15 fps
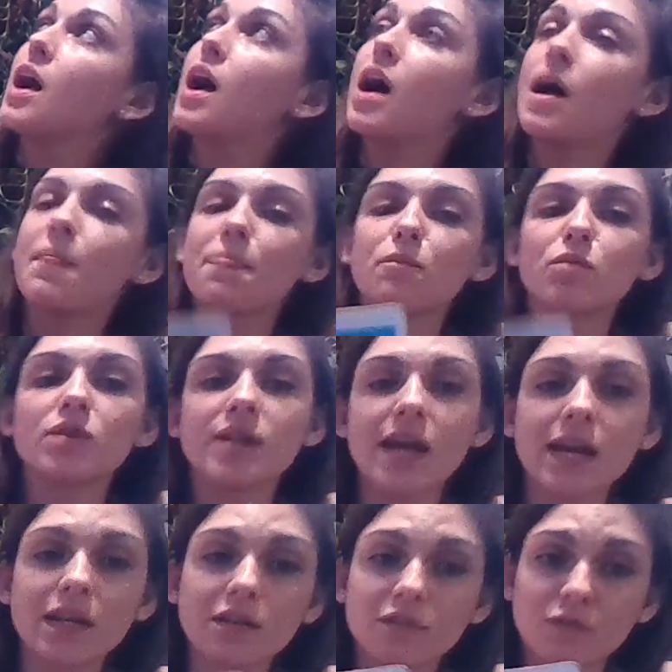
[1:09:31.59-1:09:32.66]
were negative
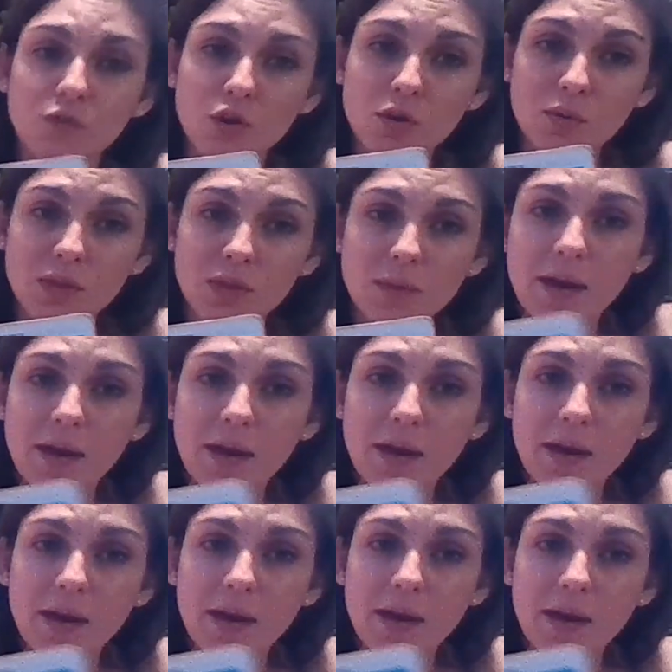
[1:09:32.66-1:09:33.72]
for you in the past,
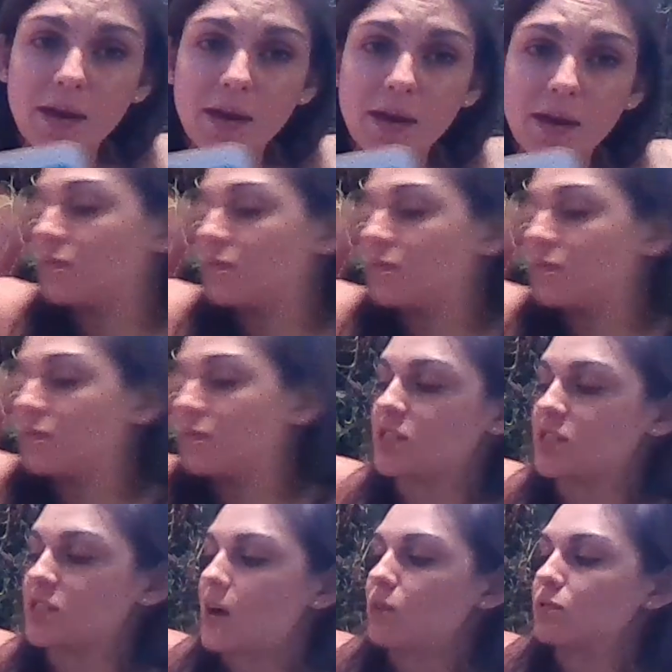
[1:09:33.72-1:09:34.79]
worries, fears,
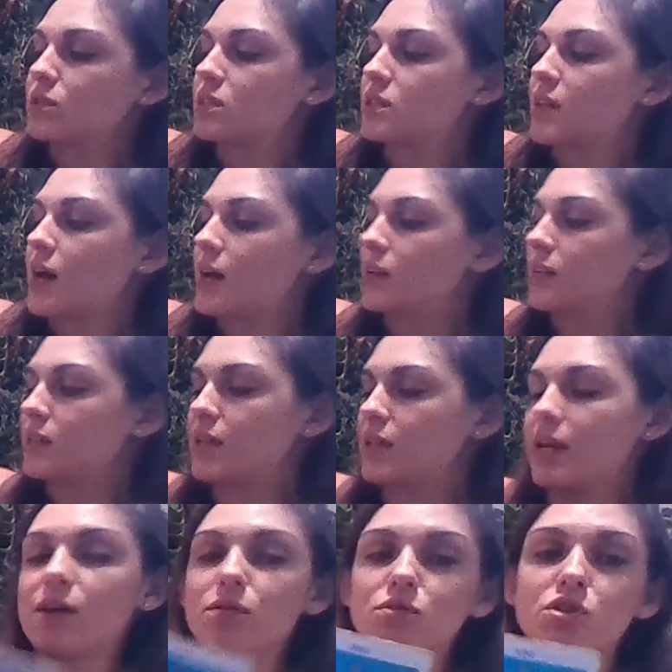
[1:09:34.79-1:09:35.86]
doubts that held
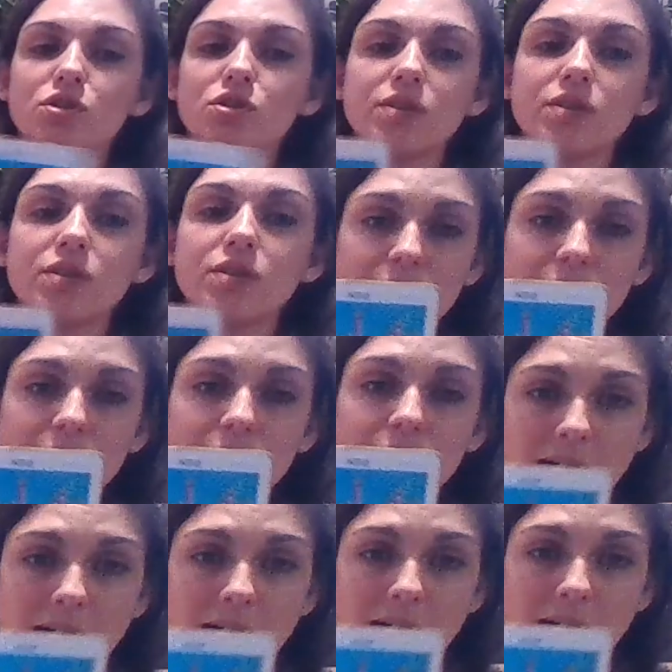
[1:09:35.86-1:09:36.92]
you down in the past.